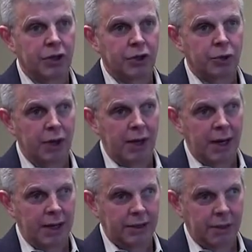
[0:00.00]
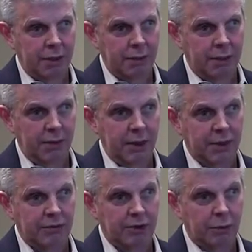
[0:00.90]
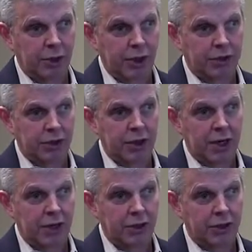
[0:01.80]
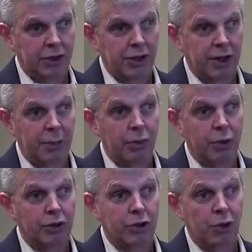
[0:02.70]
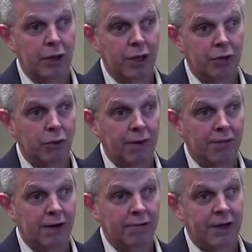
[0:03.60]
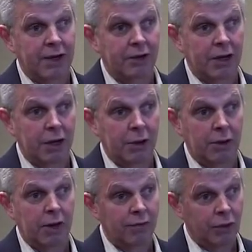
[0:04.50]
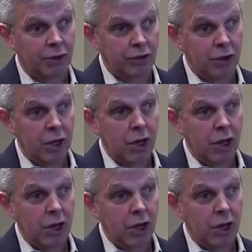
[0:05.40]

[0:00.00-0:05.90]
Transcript: injury in an accident because of someone else's negligence and that person only had $25,000 coverage,